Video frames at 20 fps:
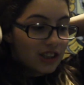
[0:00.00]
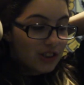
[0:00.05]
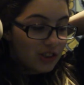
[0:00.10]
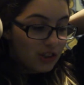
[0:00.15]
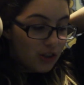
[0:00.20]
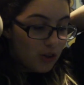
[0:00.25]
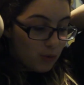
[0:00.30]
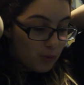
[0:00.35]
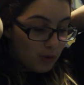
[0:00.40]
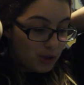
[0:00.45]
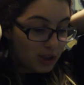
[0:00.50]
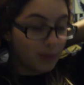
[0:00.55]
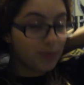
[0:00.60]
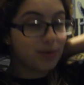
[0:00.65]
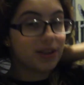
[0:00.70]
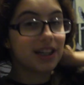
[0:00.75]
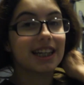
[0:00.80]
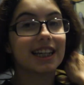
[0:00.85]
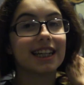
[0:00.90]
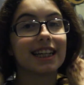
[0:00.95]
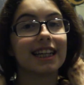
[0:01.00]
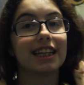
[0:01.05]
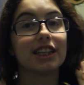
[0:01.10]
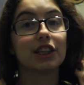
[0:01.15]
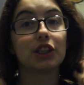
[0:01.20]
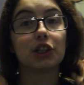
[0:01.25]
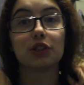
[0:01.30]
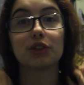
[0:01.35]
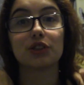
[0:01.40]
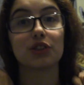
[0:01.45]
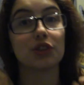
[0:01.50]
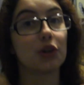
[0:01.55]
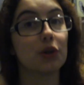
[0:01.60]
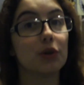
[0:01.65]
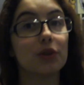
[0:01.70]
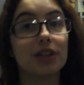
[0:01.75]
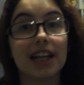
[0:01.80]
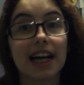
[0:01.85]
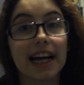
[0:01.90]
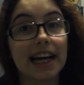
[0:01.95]
So when you plug it in, there's
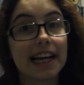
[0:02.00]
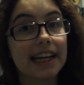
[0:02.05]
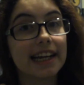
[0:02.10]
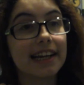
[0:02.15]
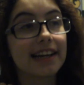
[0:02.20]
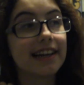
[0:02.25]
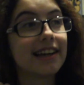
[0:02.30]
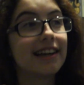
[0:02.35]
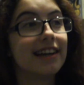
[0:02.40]
no light,